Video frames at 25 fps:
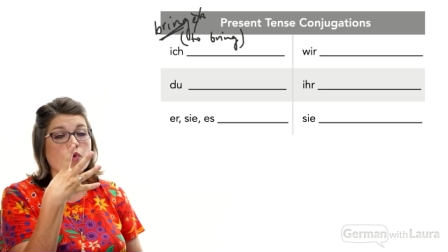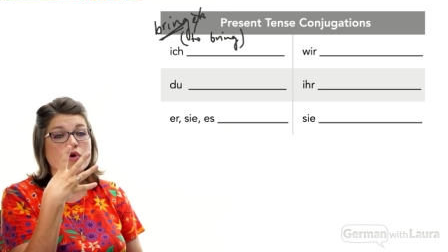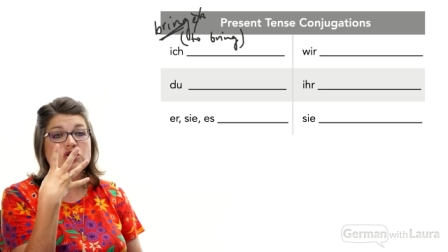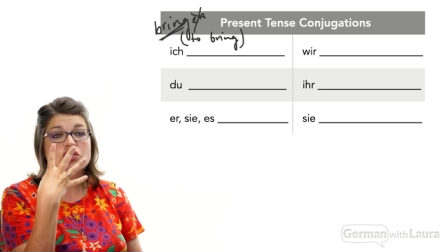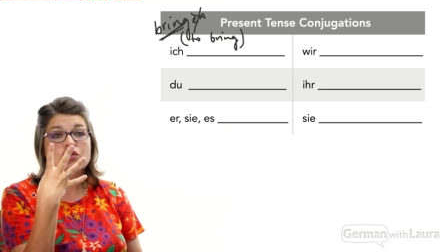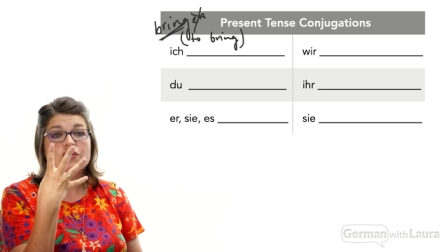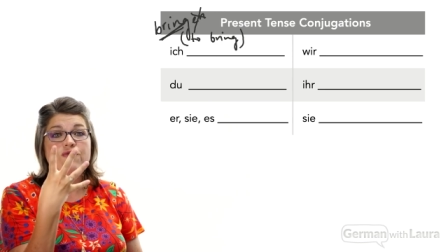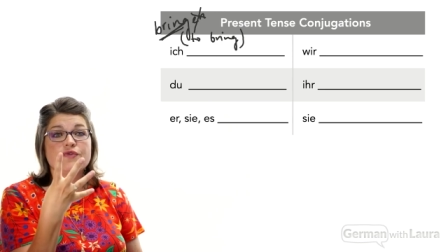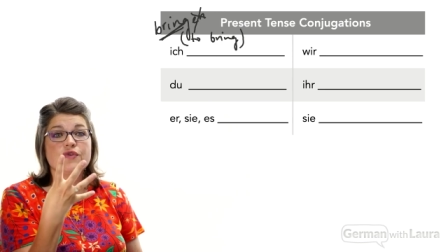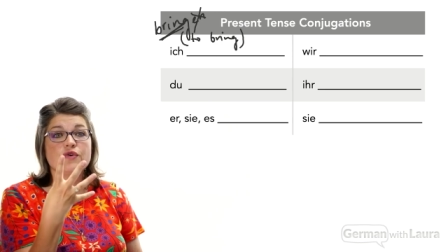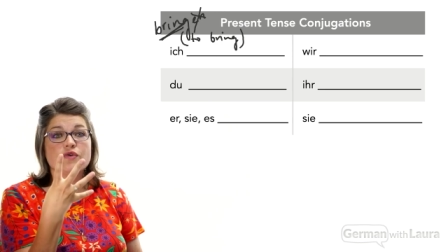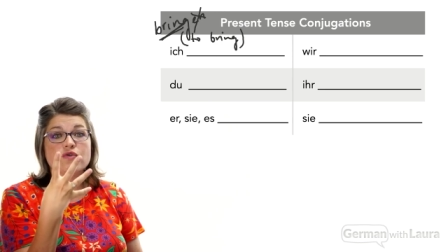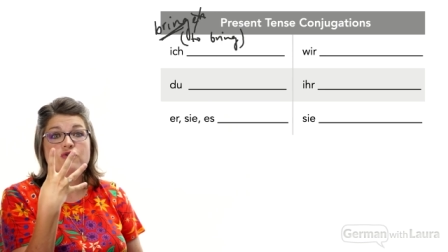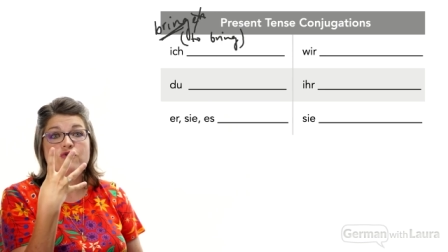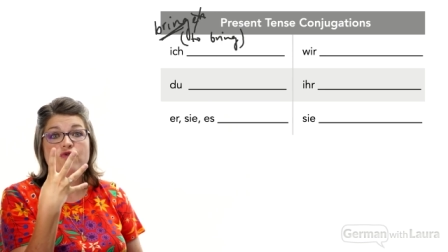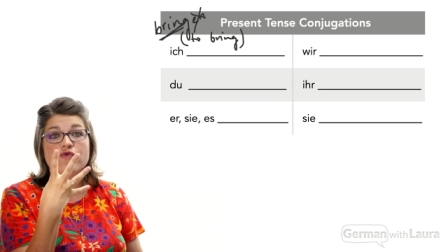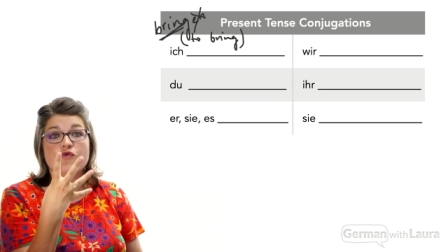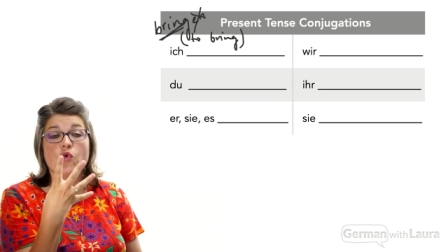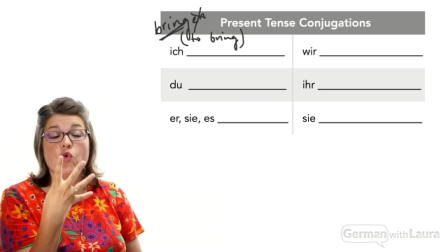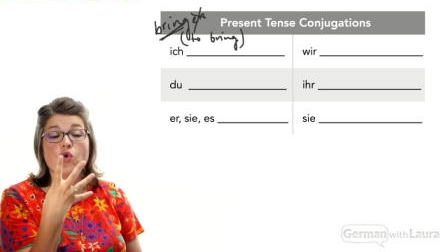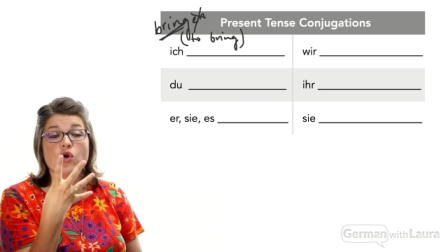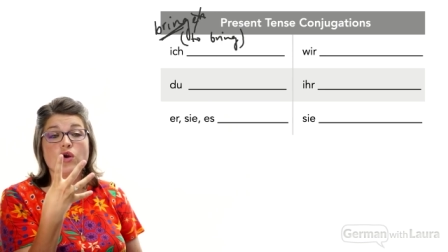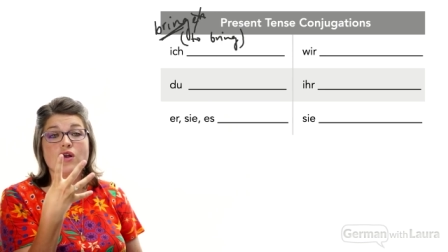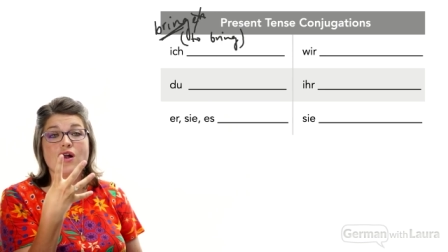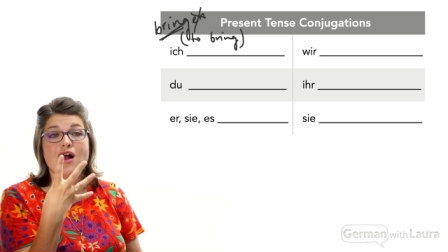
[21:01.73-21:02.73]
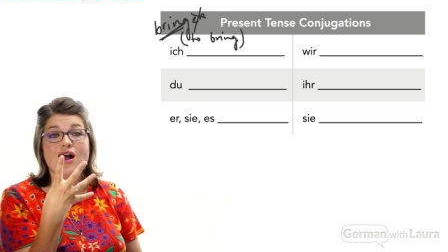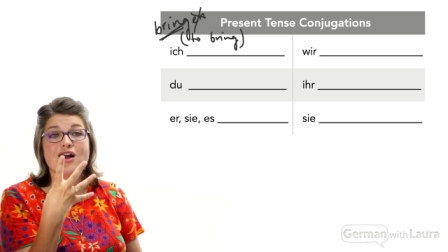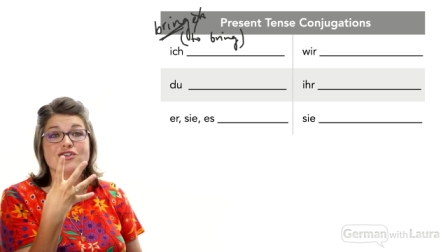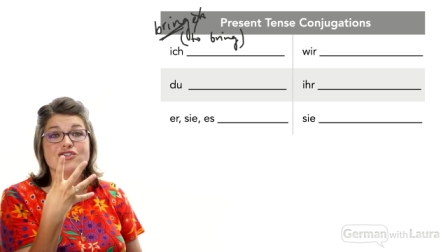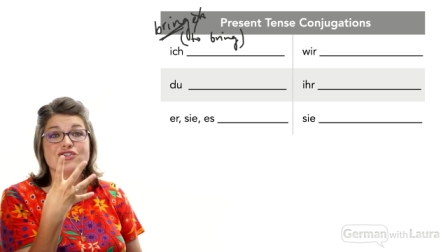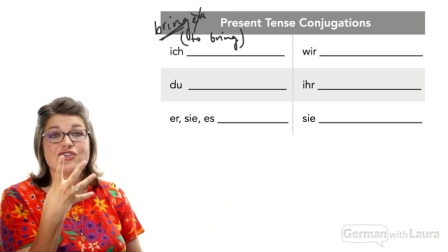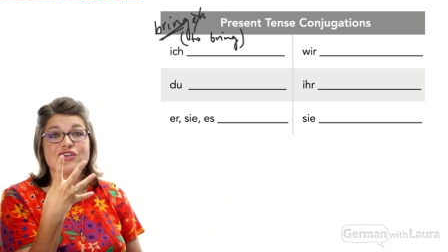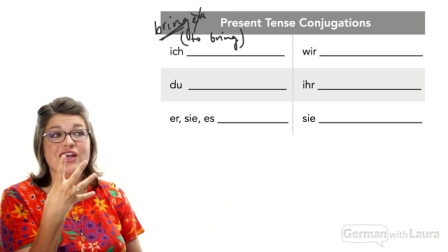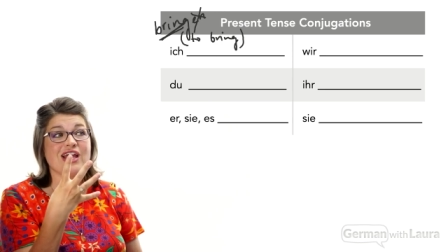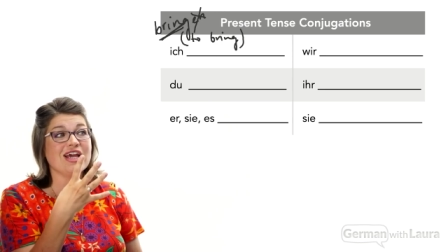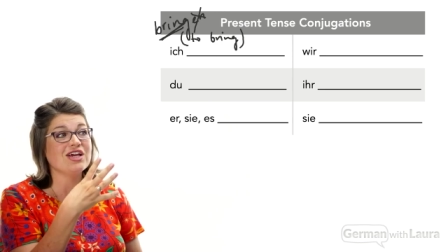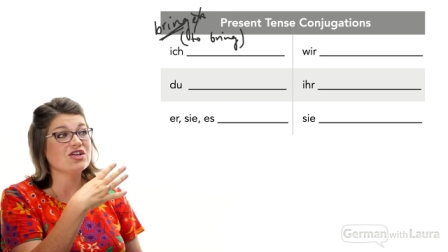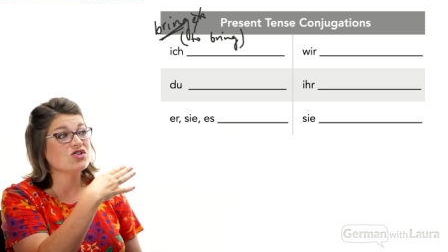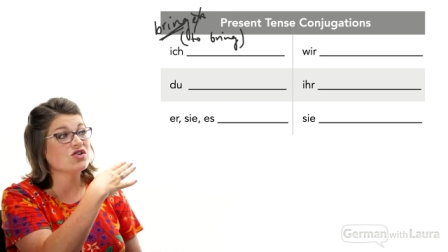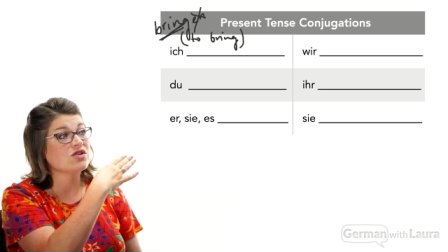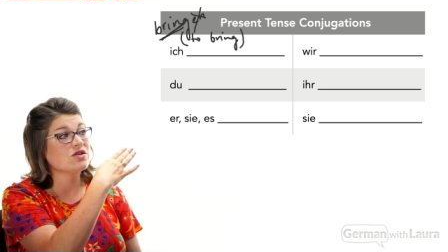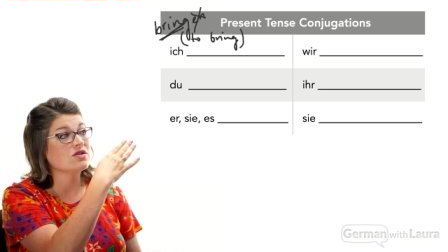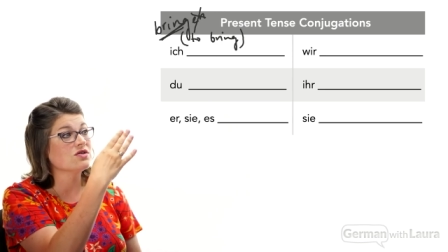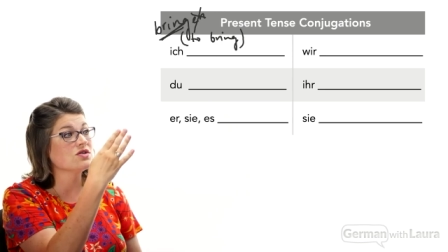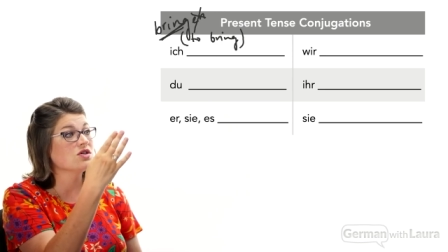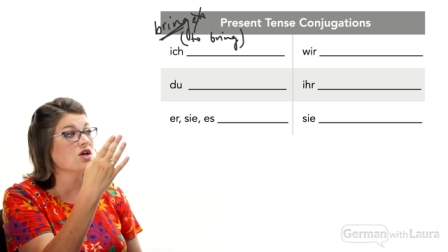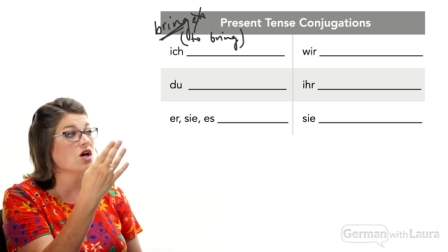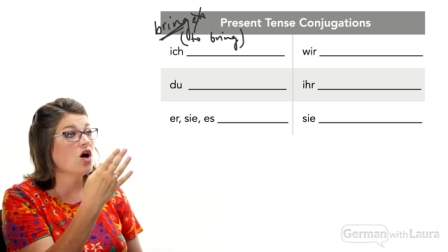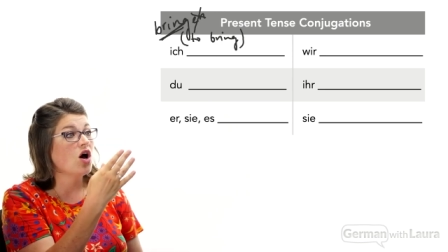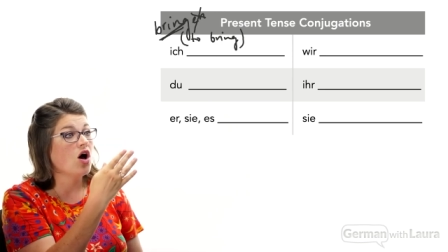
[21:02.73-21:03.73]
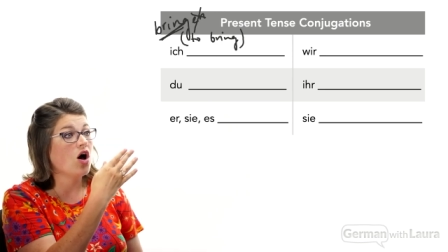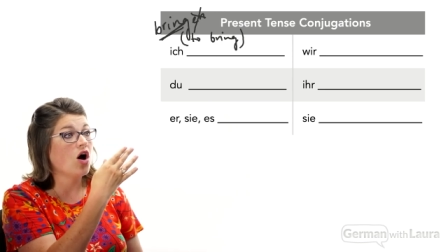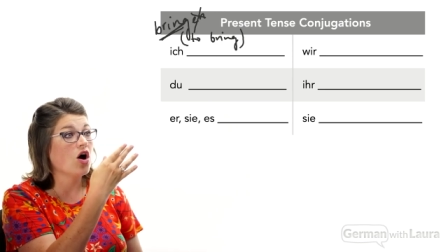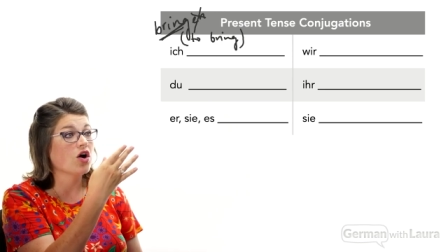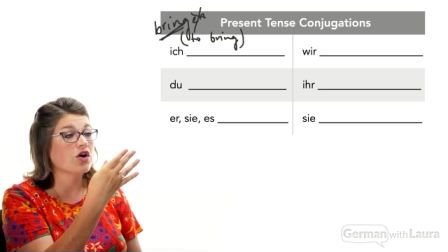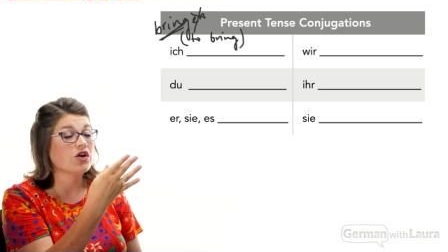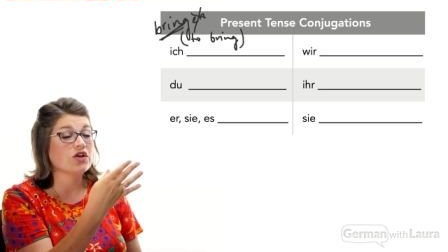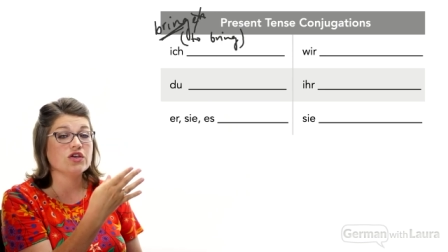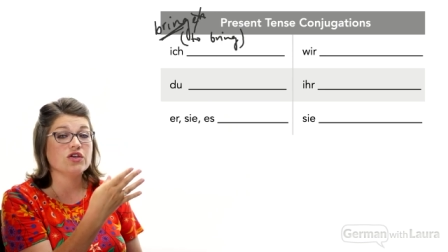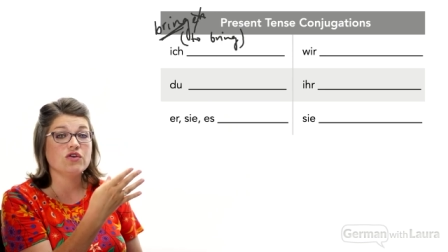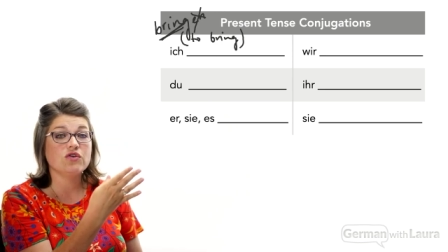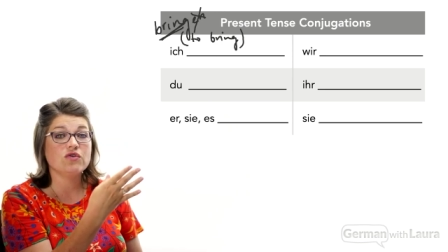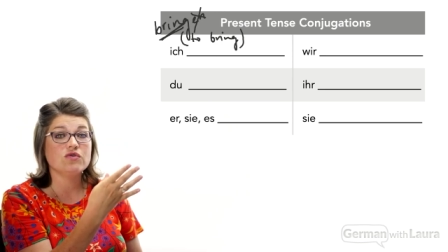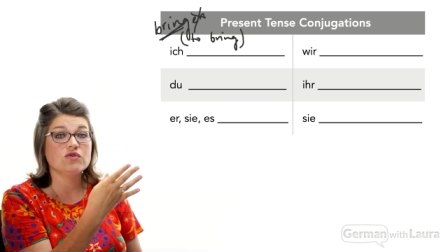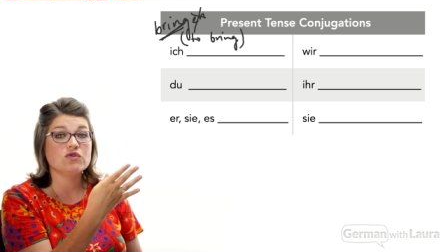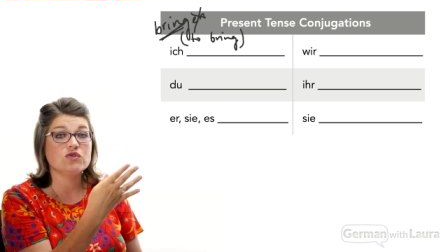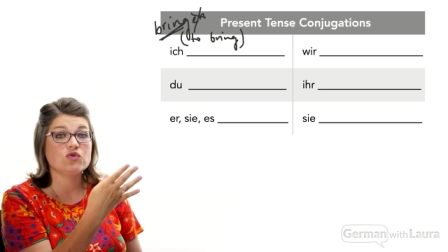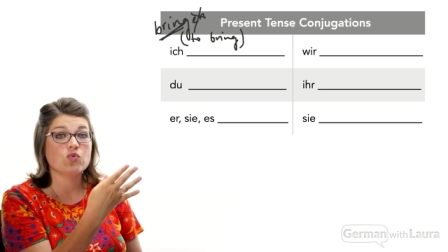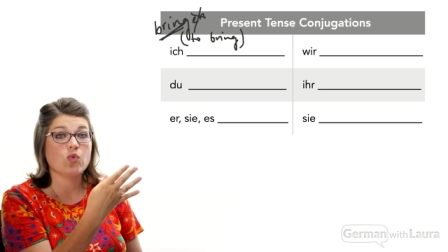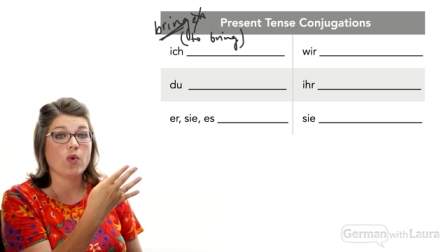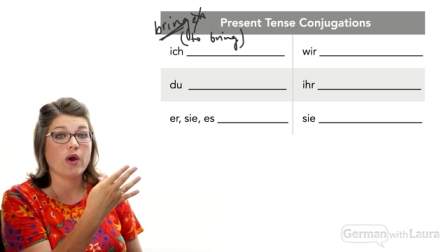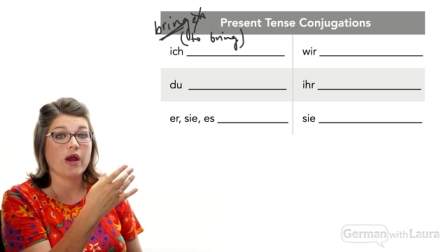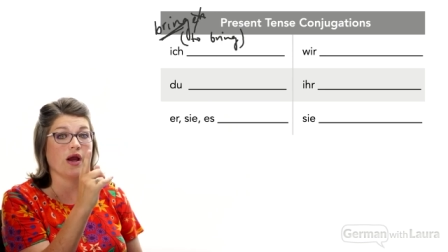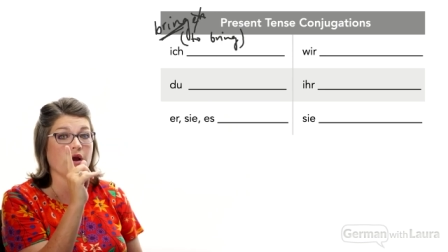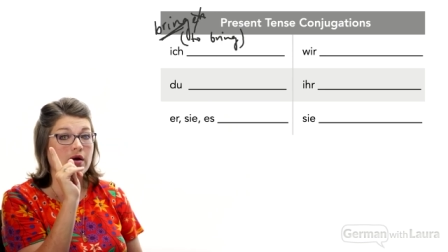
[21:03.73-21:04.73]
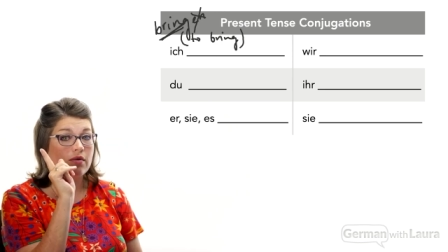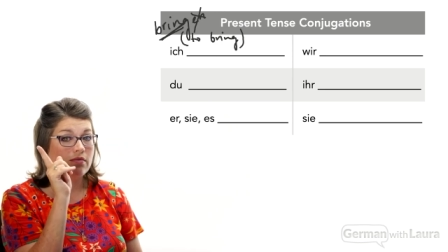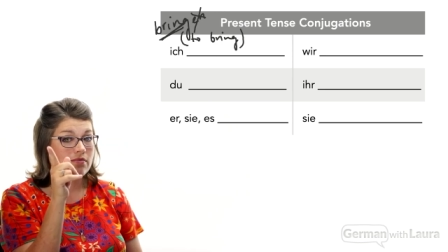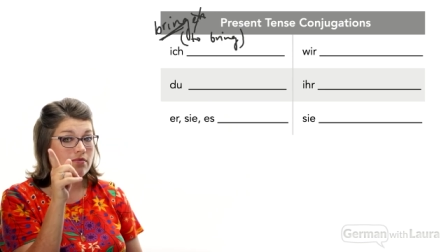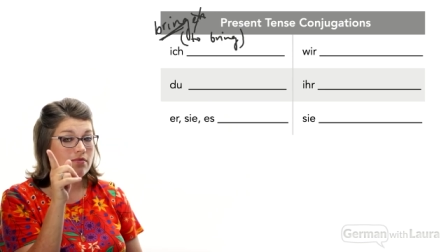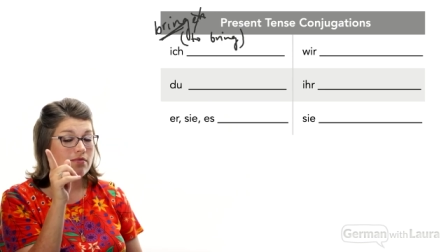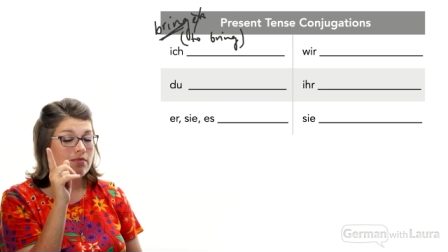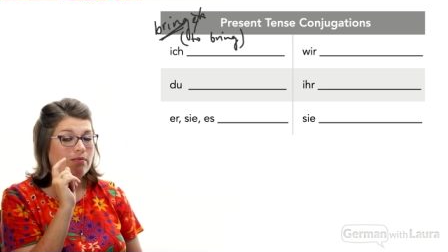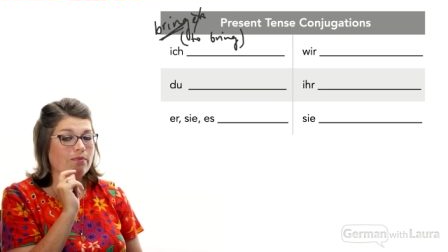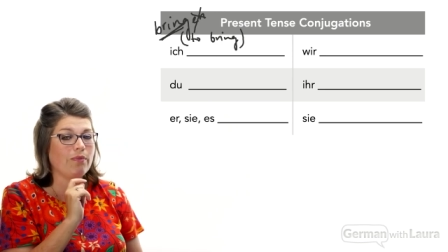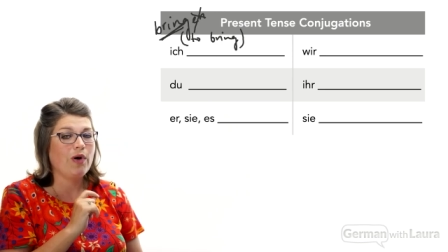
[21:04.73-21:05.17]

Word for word: which of those four conjugations are used where.